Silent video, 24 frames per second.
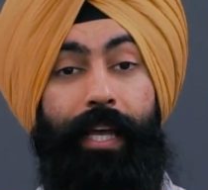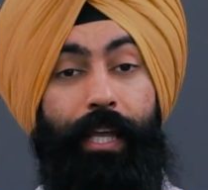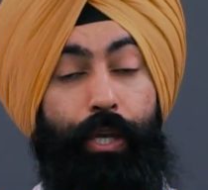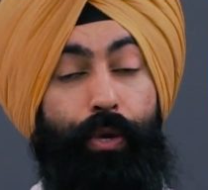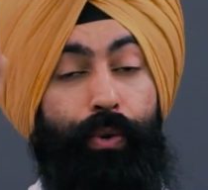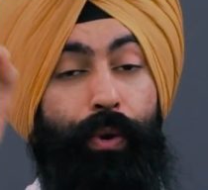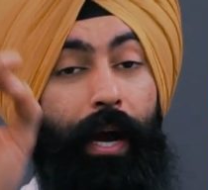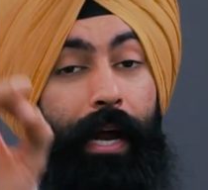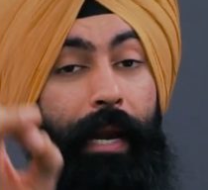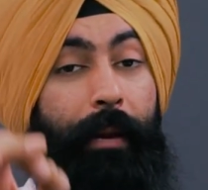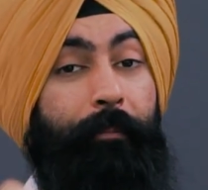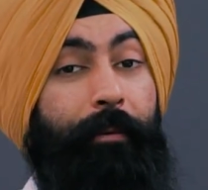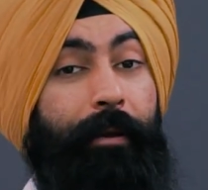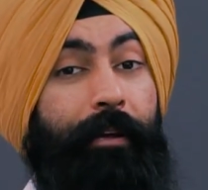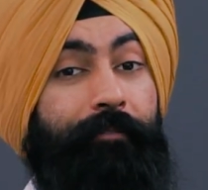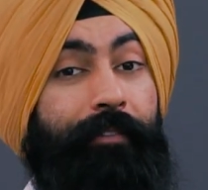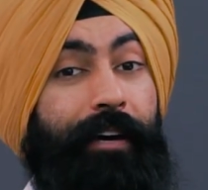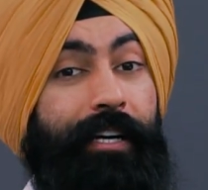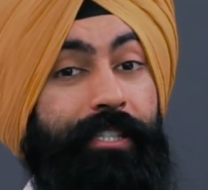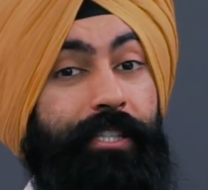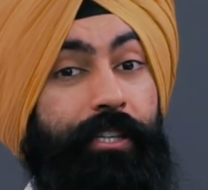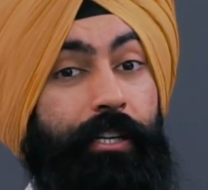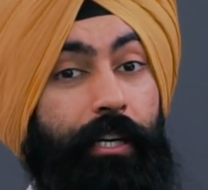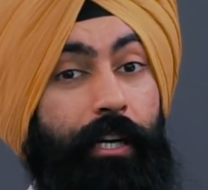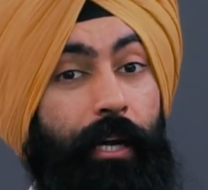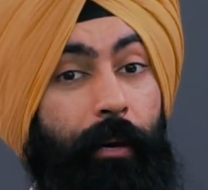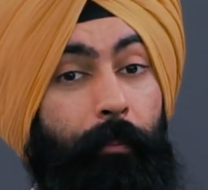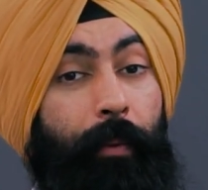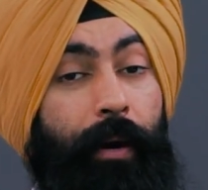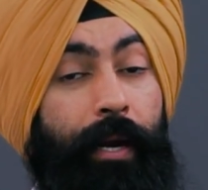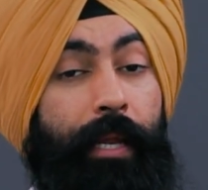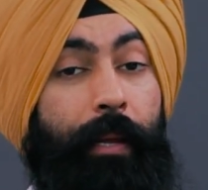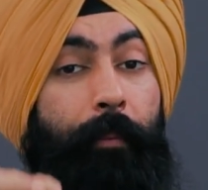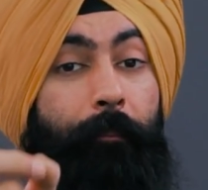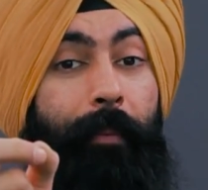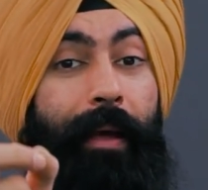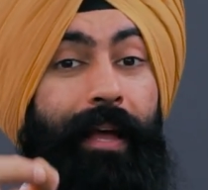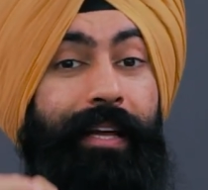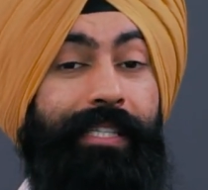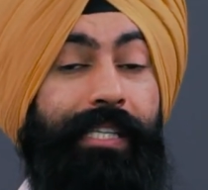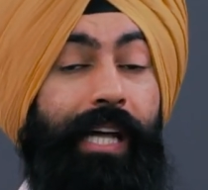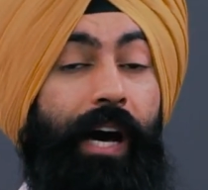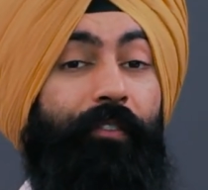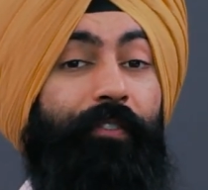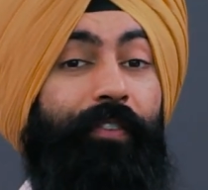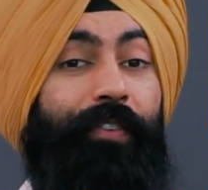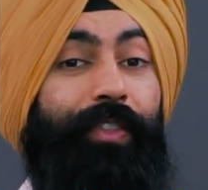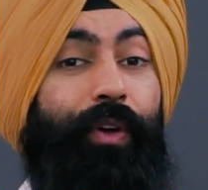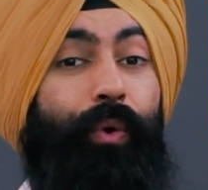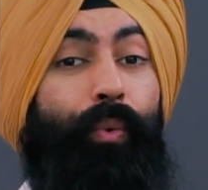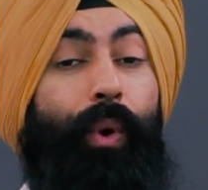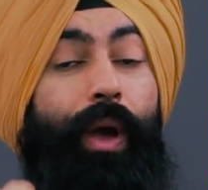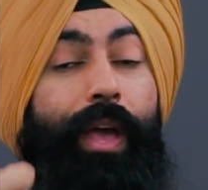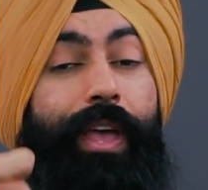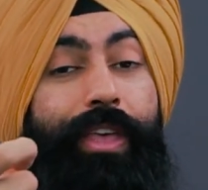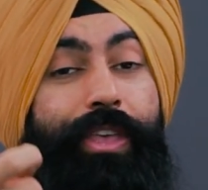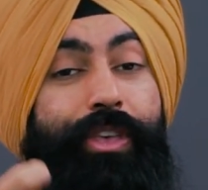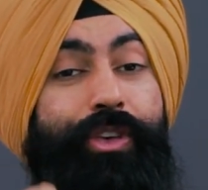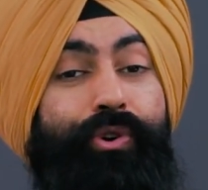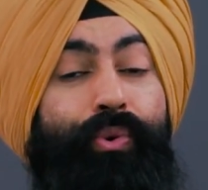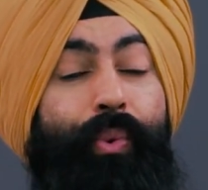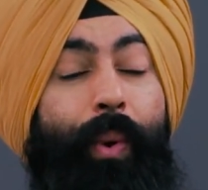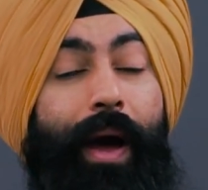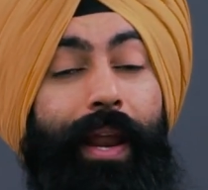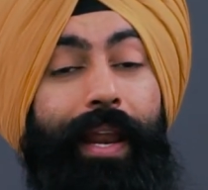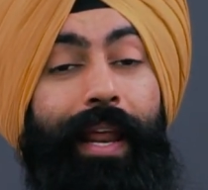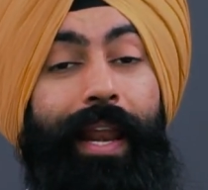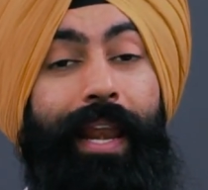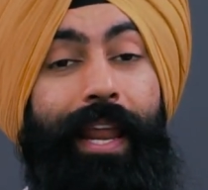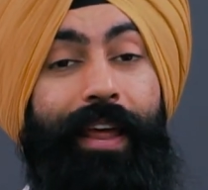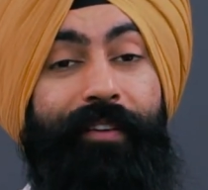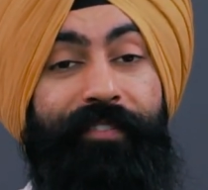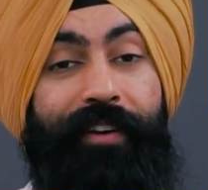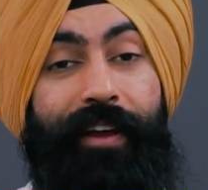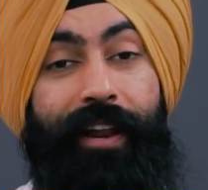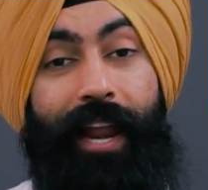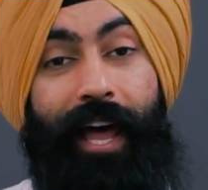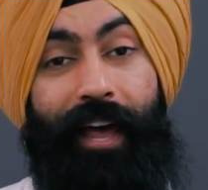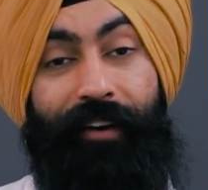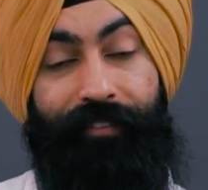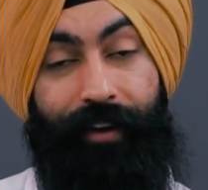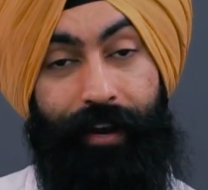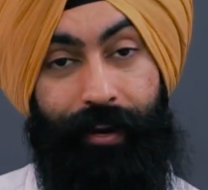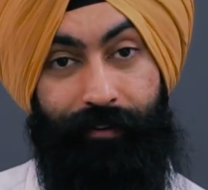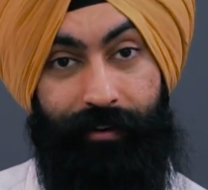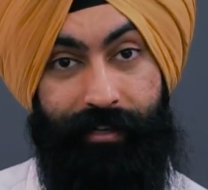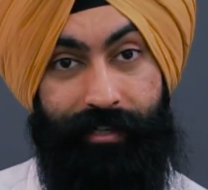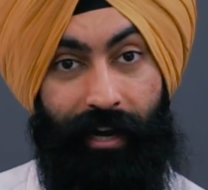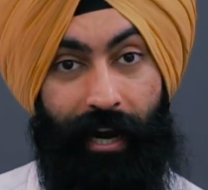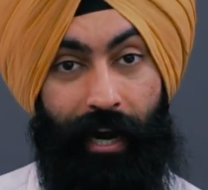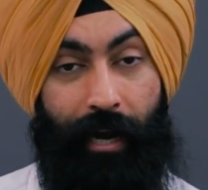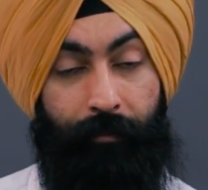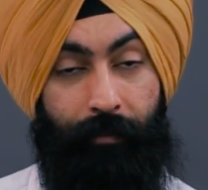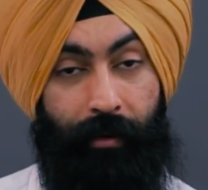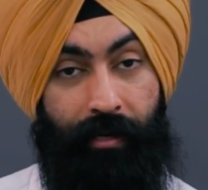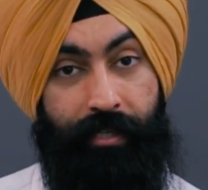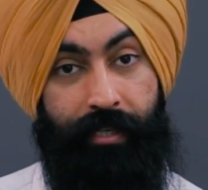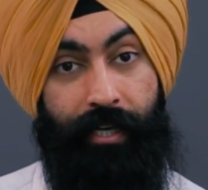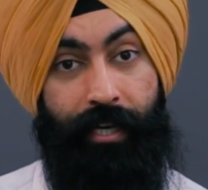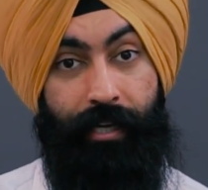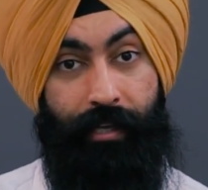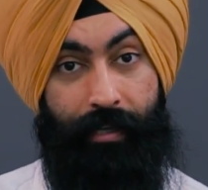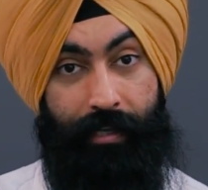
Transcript: You gotta be investing your money based off of the way you wanna live your life in retirement.